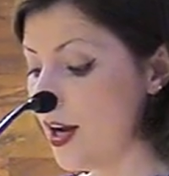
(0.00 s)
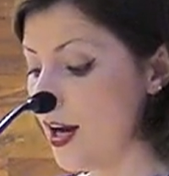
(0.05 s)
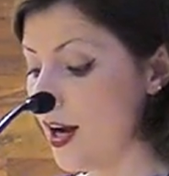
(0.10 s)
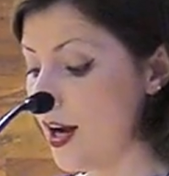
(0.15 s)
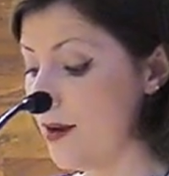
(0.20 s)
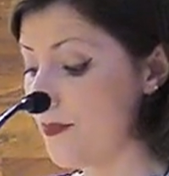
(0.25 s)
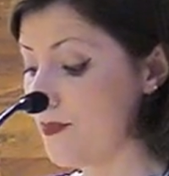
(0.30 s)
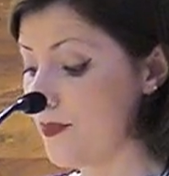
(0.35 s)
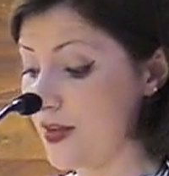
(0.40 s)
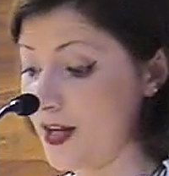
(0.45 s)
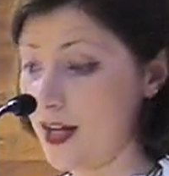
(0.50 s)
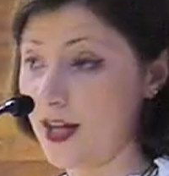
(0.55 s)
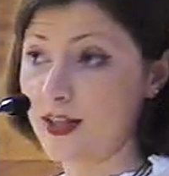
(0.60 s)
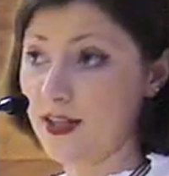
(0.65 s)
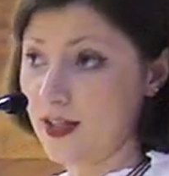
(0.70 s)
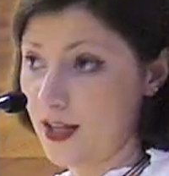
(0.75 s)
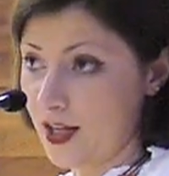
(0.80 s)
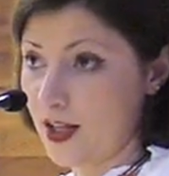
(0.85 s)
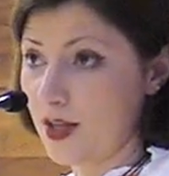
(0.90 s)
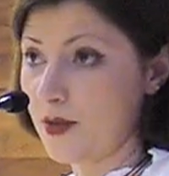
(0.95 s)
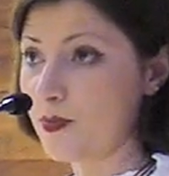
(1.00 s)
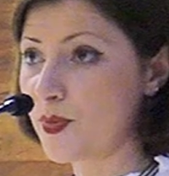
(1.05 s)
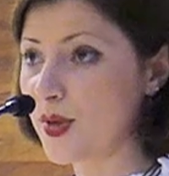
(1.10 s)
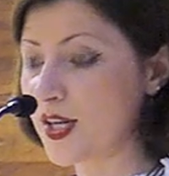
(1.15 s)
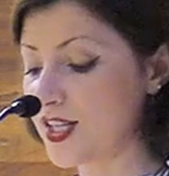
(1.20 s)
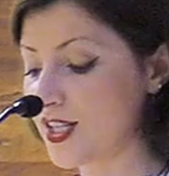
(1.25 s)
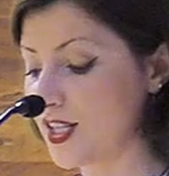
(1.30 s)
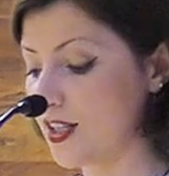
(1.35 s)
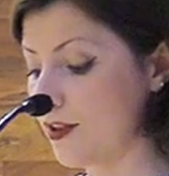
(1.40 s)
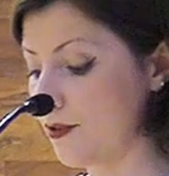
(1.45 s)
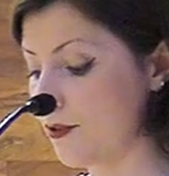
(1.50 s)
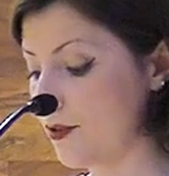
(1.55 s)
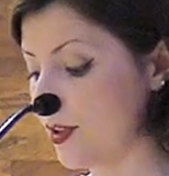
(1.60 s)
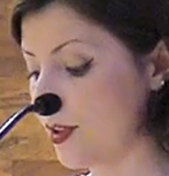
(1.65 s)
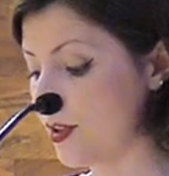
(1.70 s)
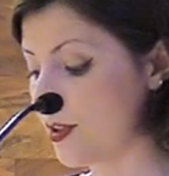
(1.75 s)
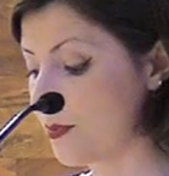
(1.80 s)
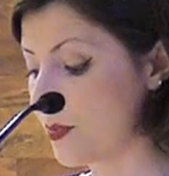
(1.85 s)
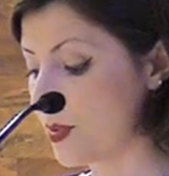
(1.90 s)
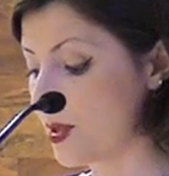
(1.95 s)
um, and, and, it brings a
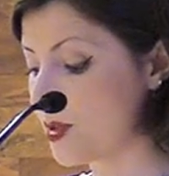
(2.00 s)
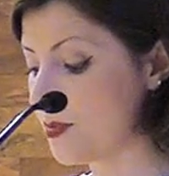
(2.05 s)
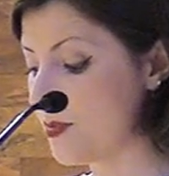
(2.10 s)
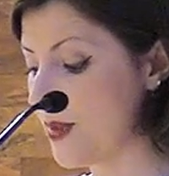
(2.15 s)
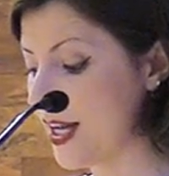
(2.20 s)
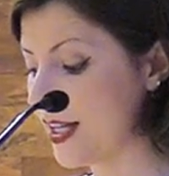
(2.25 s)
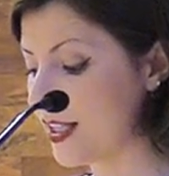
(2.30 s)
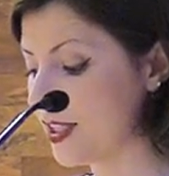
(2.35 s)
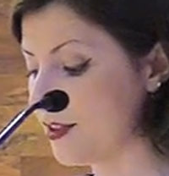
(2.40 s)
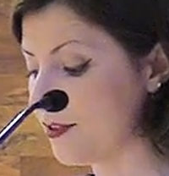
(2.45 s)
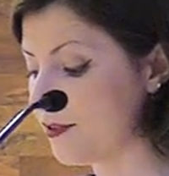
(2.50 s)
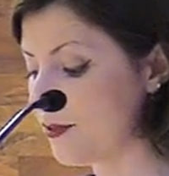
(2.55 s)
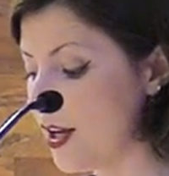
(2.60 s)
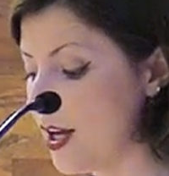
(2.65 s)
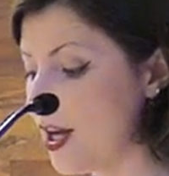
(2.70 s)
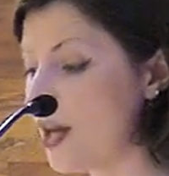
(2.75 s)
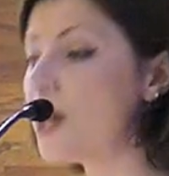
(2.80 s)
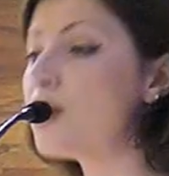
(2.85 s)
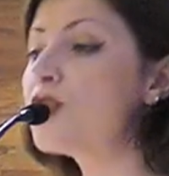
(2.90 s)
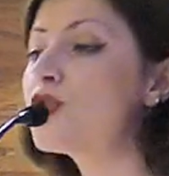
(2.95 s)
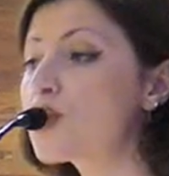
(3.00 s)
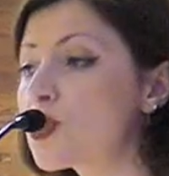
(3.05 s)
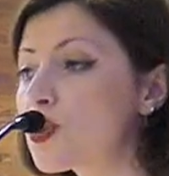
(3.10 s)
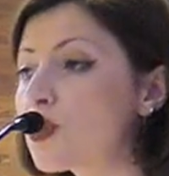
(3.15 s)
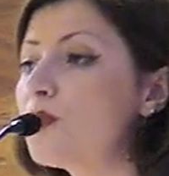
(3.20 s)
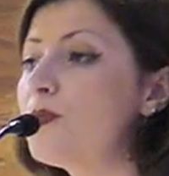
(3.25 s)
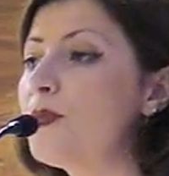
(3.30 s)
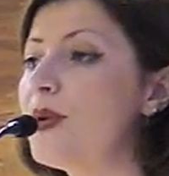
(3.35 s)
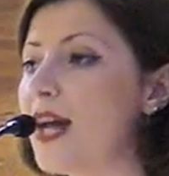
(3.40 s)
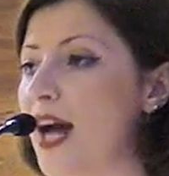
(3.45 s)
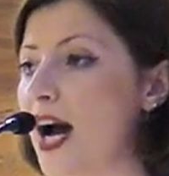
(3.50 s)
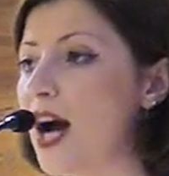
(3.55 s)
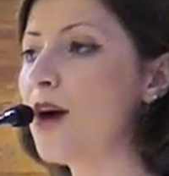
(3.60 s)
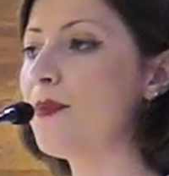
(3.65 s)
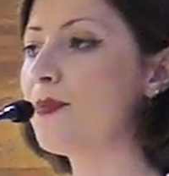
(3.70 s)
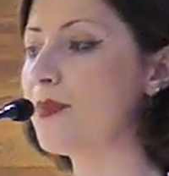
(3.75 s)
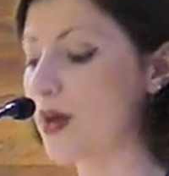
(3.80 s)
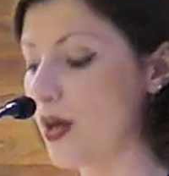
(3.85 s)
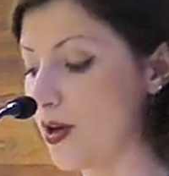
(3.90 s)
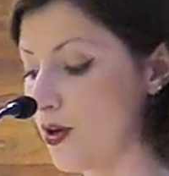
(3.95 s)
different perspective, it should be
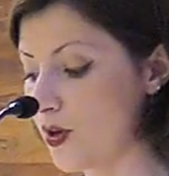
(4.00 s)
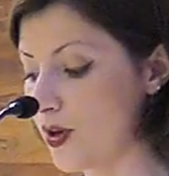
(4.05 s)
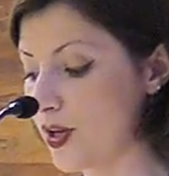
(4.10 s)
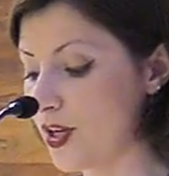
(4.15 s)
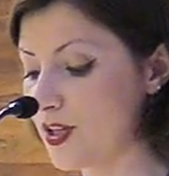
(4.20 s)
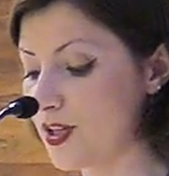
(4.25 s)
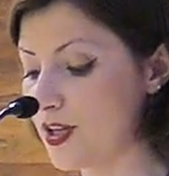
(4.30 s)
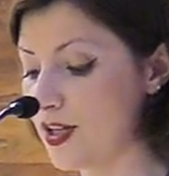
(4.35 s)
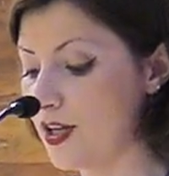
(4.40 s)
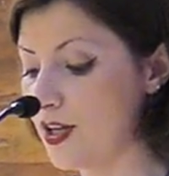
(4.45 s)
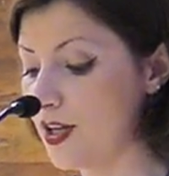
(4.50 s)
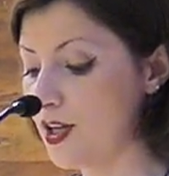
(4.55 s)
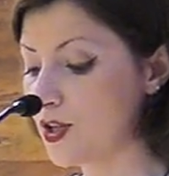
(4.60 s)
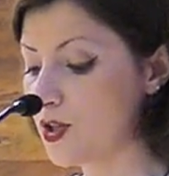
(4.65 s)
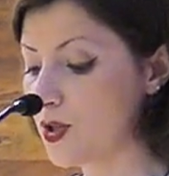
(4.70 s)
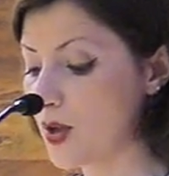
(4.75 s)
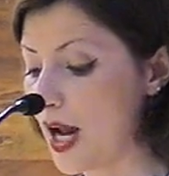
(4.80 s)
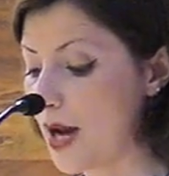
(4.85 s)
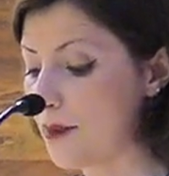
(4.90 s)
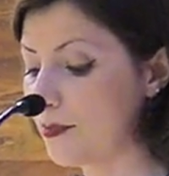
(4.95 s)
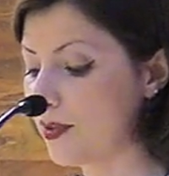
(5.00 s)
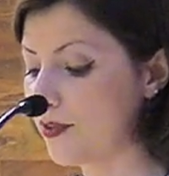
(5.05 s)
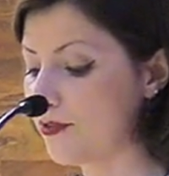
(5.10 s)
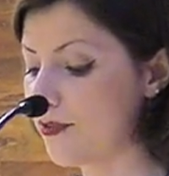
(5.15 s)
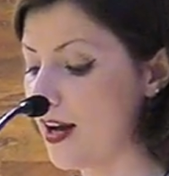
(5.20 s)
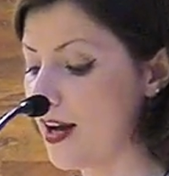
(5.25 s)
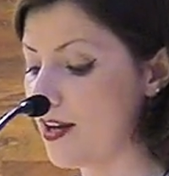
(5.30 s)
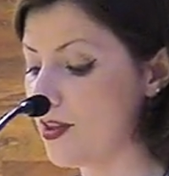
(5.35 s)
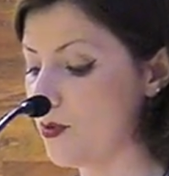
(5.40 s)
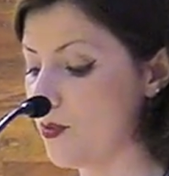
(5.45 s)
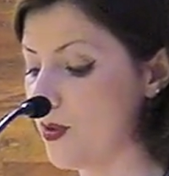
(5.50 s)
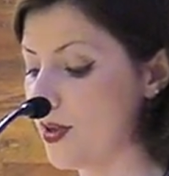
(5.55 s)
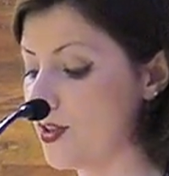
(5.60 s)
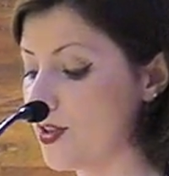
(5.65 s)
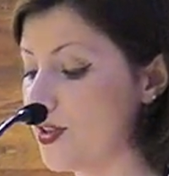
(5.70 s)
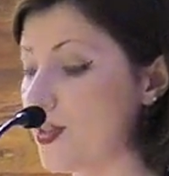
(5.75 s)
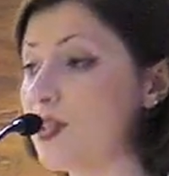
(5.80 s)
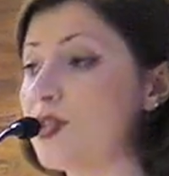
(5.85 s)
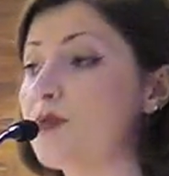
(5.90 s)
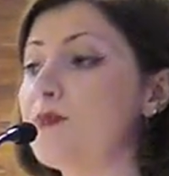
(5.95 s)
our priority to amplify the
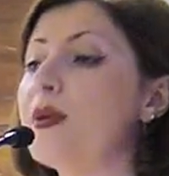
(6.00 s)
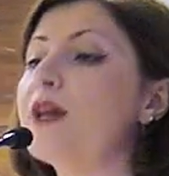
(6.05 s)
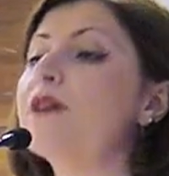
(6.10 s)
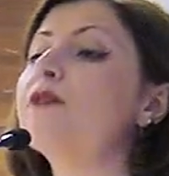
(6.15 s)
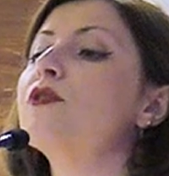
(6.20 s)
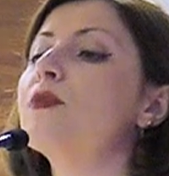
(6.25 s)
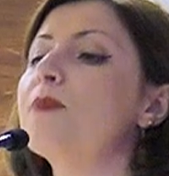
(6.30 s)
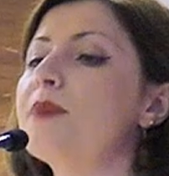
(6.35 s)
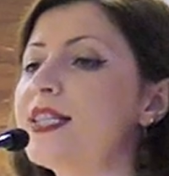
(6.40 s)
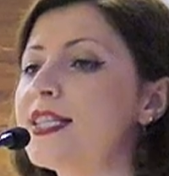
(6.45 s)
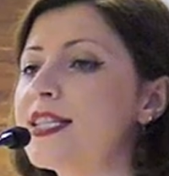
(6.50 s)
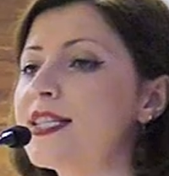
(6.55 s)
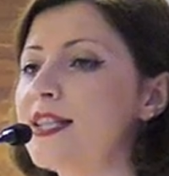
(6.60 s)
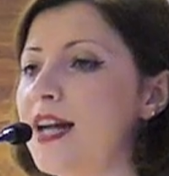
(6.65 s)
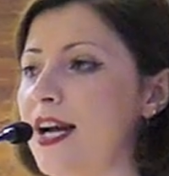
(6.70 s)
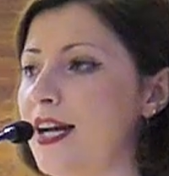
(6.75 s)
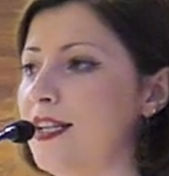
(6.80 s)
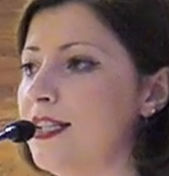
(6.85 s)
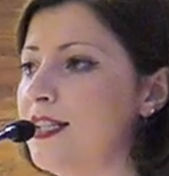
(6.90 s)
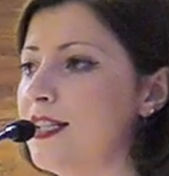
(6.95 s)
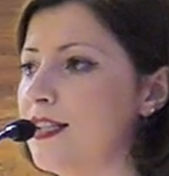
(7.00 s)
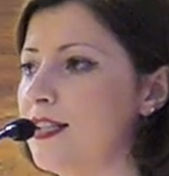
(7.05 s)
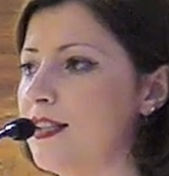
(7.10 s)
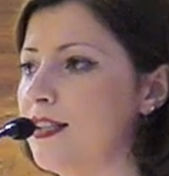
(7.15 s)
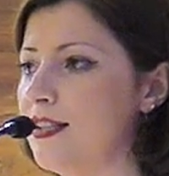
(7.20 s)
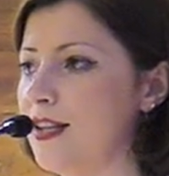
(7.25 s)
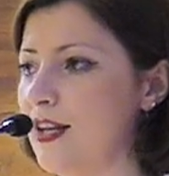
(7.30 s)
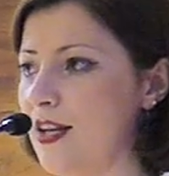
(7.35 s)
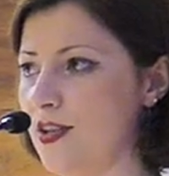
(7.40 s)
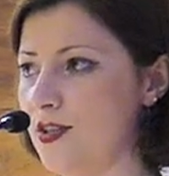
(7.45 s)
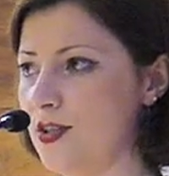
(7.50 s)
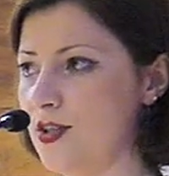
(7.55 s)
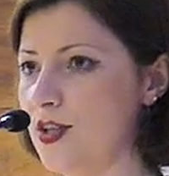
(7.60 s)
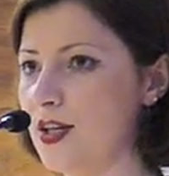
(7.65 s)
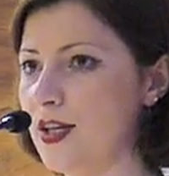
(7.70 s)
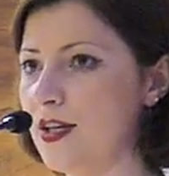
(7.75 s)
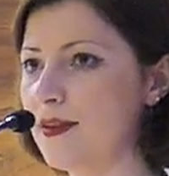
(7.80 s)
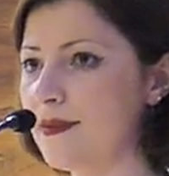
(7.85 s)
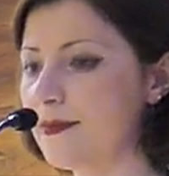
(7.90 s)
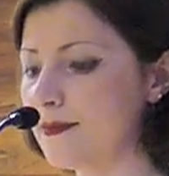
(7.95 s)
ones that speak from inside the
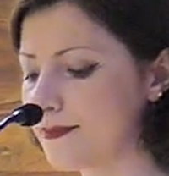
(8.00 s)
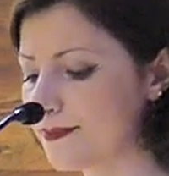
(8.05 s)
country.